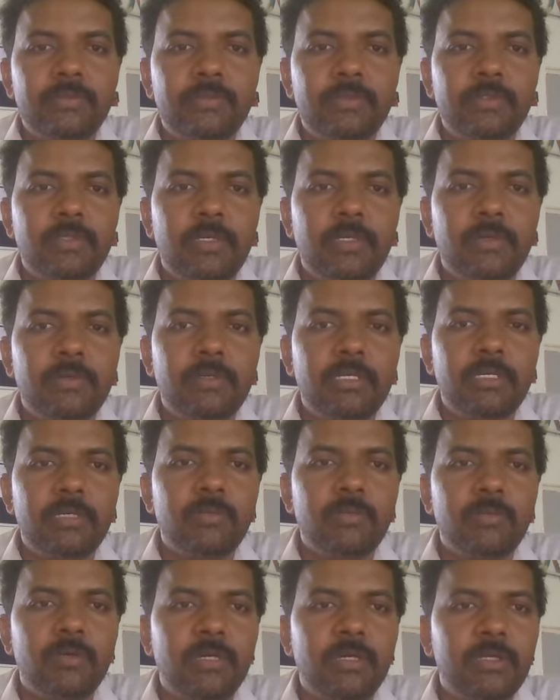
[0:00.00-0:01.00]
So now we
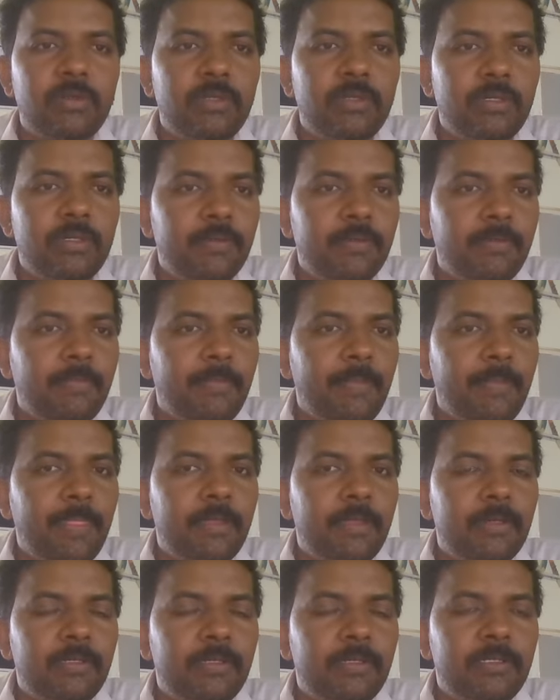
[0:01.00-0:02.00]
can move on to
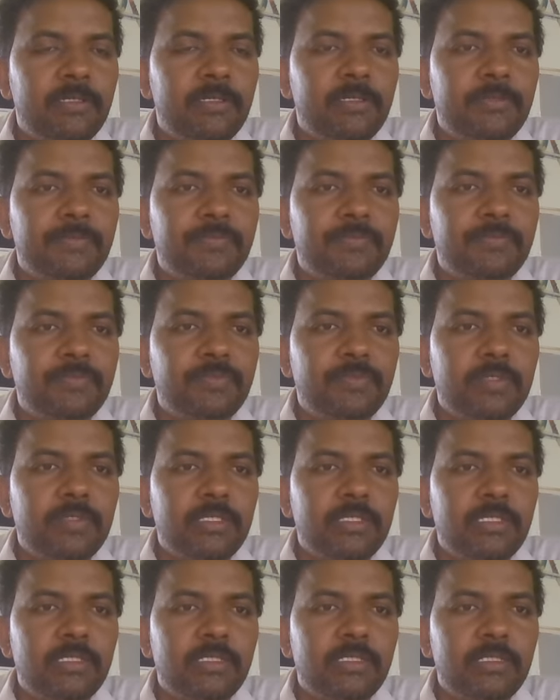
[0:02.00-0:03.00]

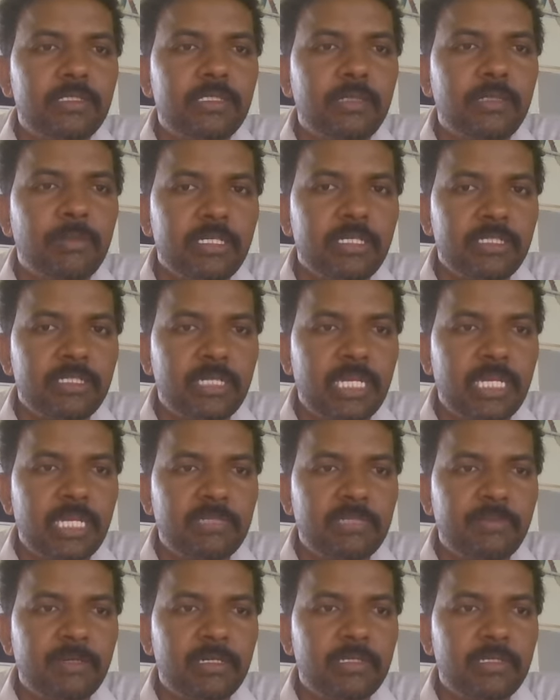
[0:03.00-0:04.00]
the simulation
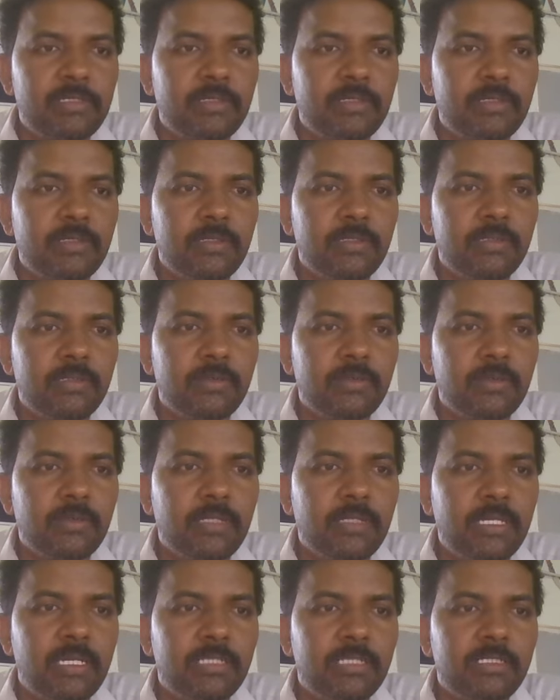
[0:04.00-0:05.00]
aspects.
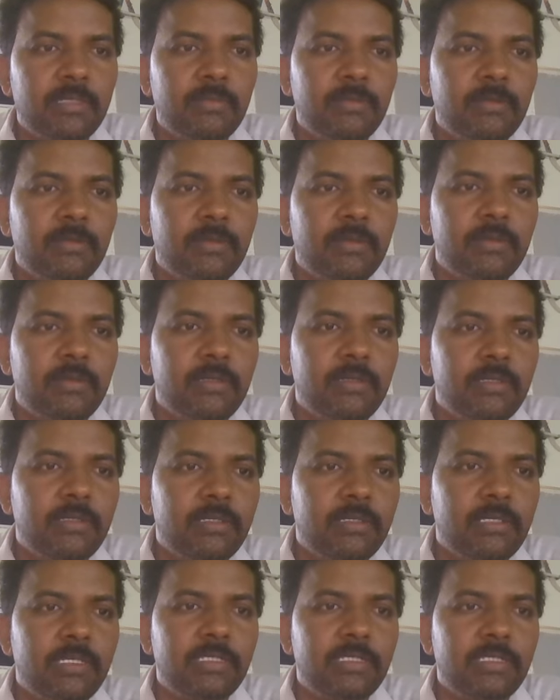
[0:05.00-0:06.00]
So there are some
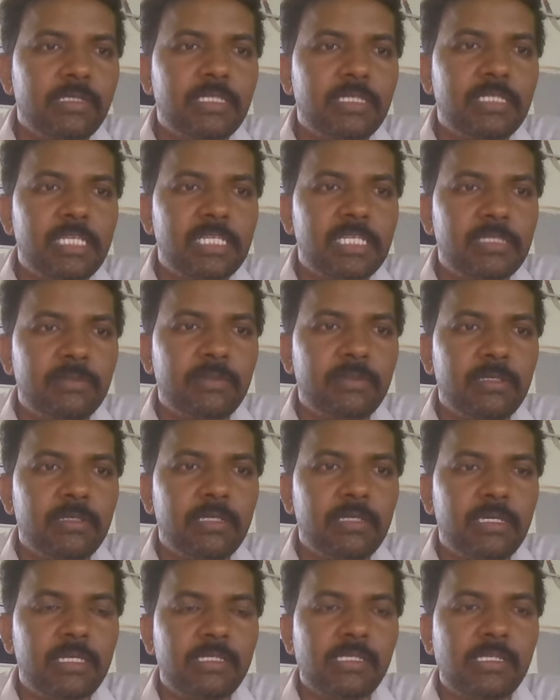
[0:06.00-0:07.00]
six
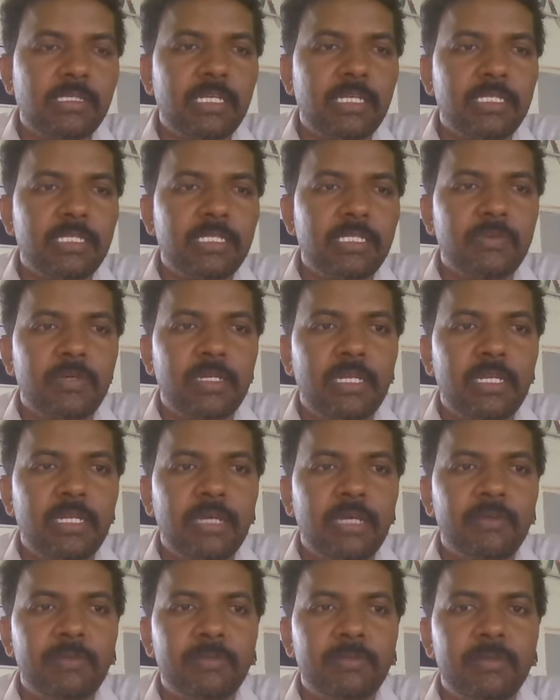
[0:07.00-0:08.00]
exercises we are
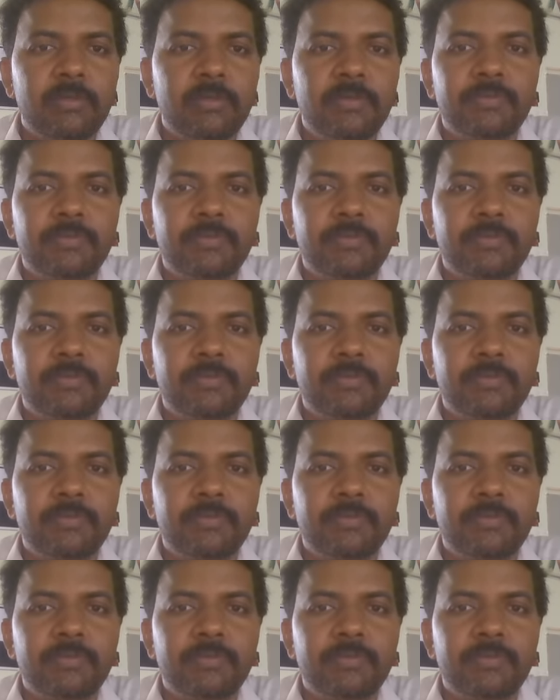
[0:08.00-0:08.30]
having. No?